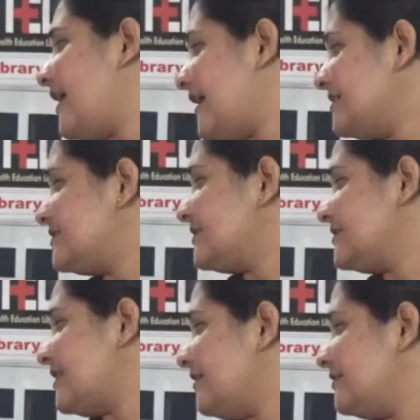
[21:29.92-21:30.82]
As a
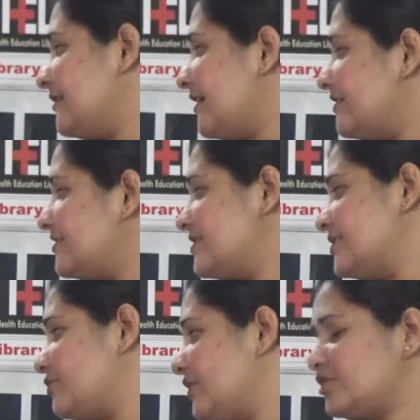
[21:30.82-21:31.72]
result, the current
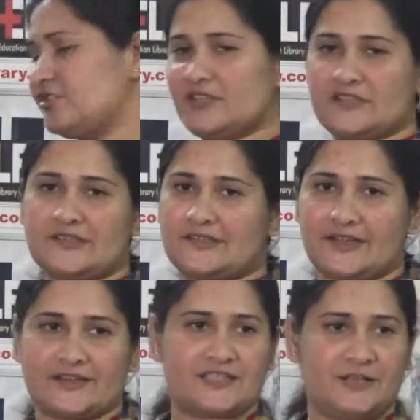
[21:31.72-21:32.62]
situation is
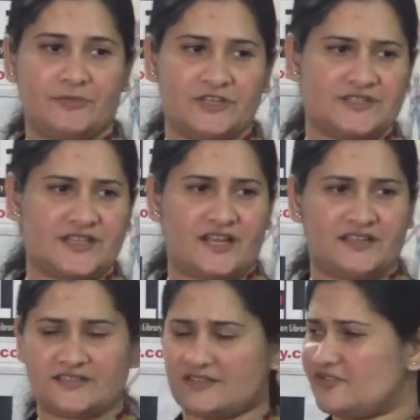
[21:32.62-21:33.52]
there are sleepless
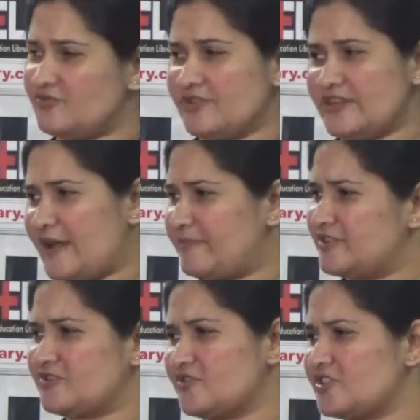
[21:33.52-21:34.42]
nights, the student
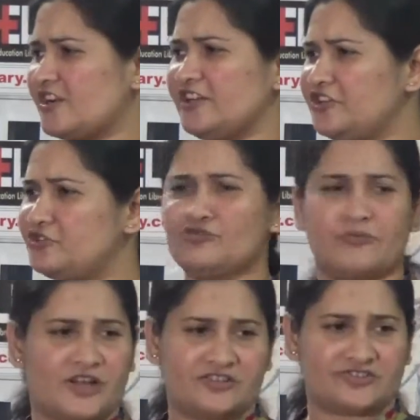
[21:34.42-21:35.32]
happens to study too
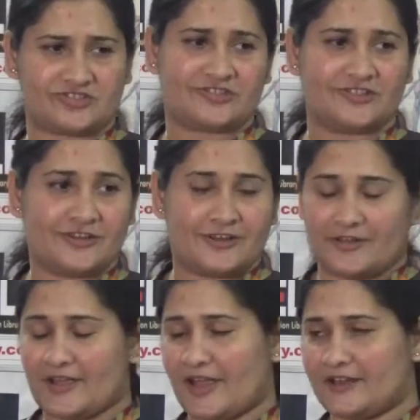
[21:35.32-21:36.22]
much
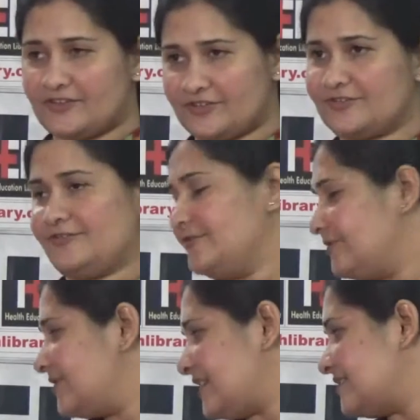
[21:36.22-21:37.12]
and
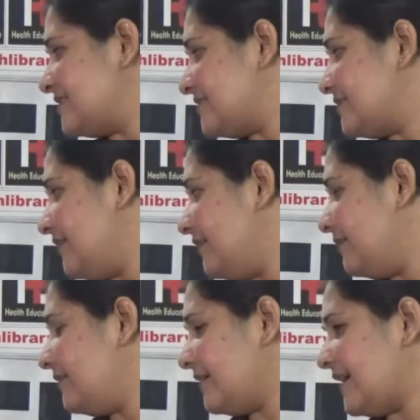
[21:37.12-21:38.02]
doesn't,
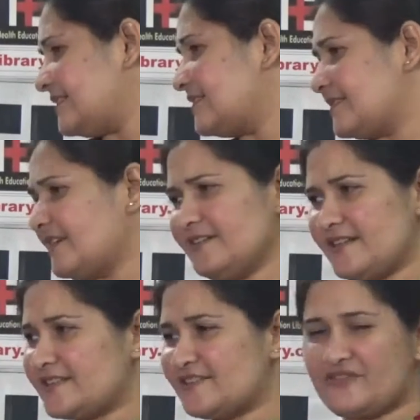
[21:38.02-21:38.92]
as a result,
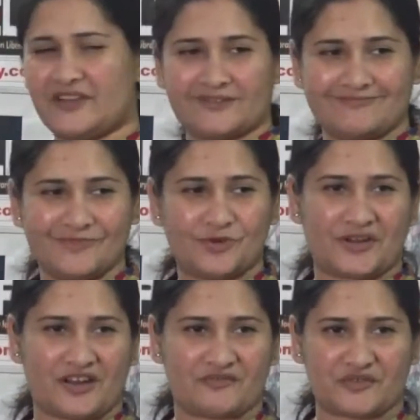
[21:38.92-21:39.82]
doesn't feel good
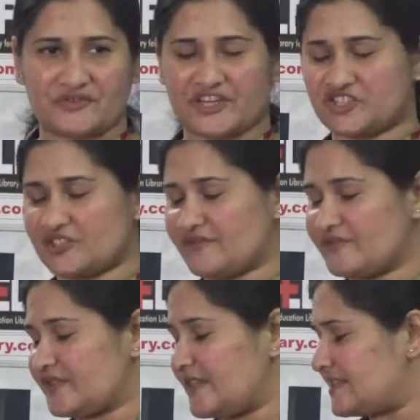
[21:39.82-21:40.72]
enough or fresh enough
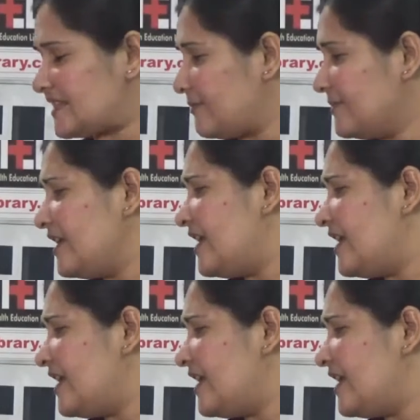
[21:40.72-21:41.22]
for the exam.